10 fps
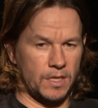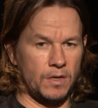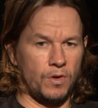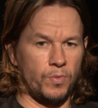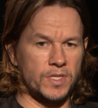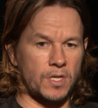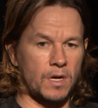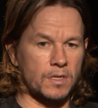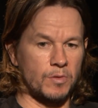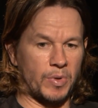You know, we
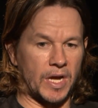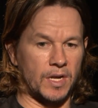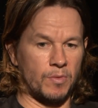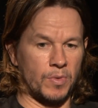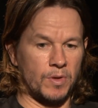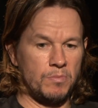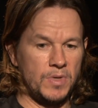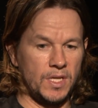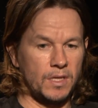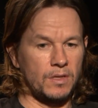talked about it, but
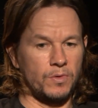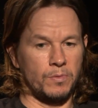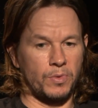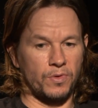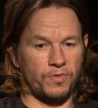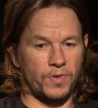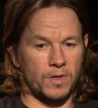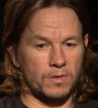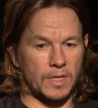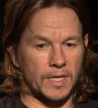immediately we both
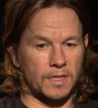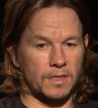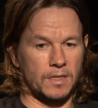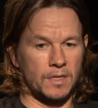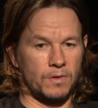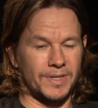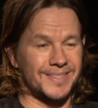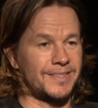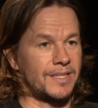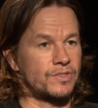felt like, you know what,
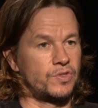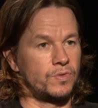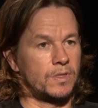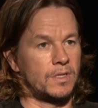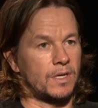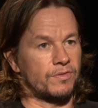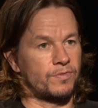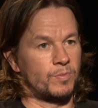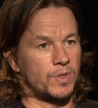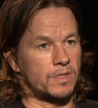it's not soon
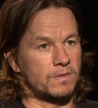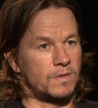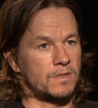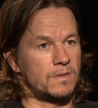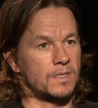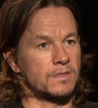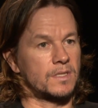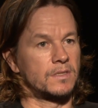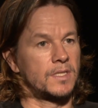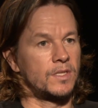enough because these things
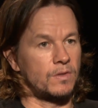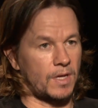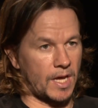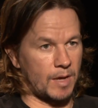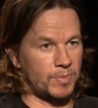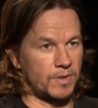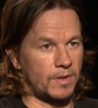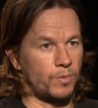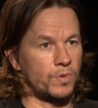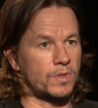continue to happen and
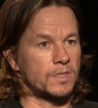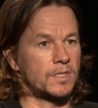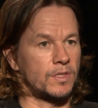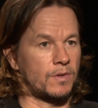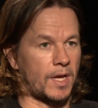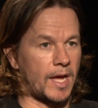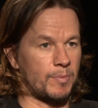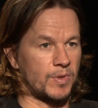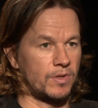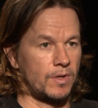they will continue to
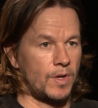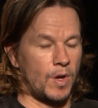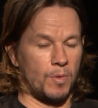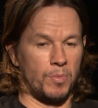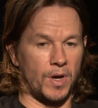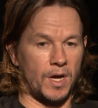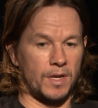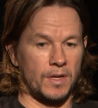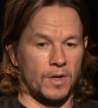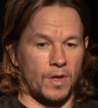happen.
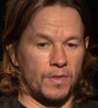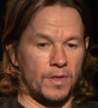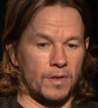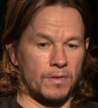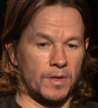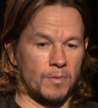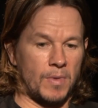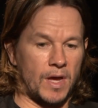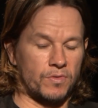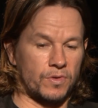But the, the
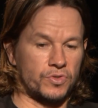amount